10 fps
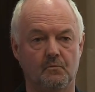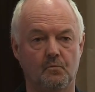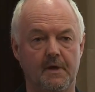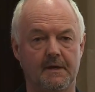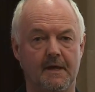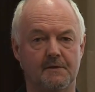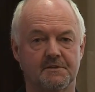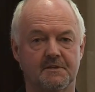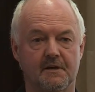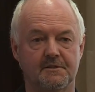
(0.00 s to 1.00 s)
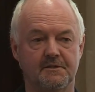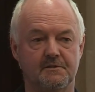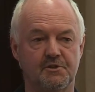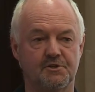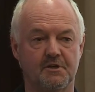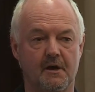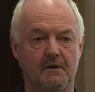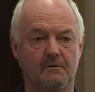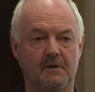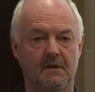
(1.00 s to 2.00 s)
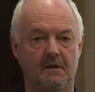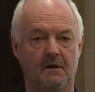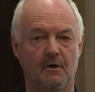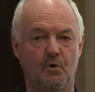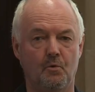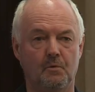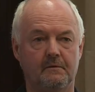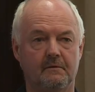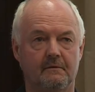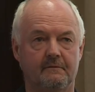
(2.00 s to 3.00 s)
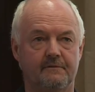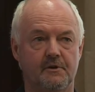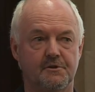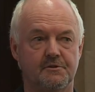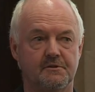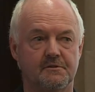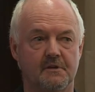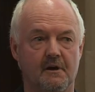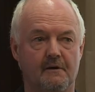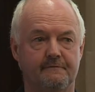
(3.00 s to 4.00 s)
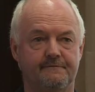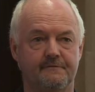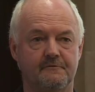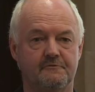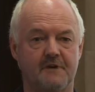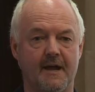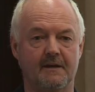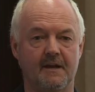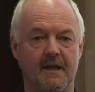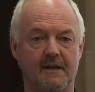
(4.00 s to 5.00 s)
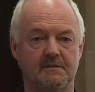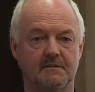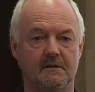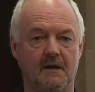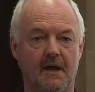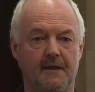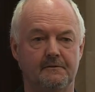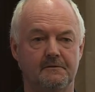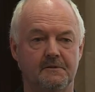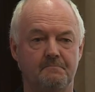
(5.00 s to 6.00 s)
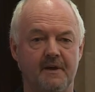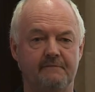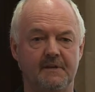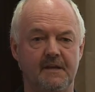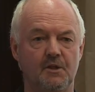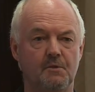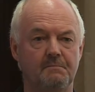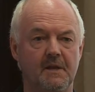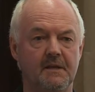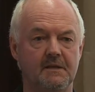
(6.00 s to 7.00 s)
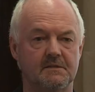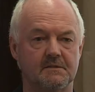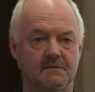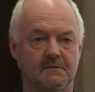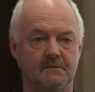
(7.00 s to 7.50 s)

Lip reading: we're now starting to show old versions of Dragnet and the Beverly Hillbillies.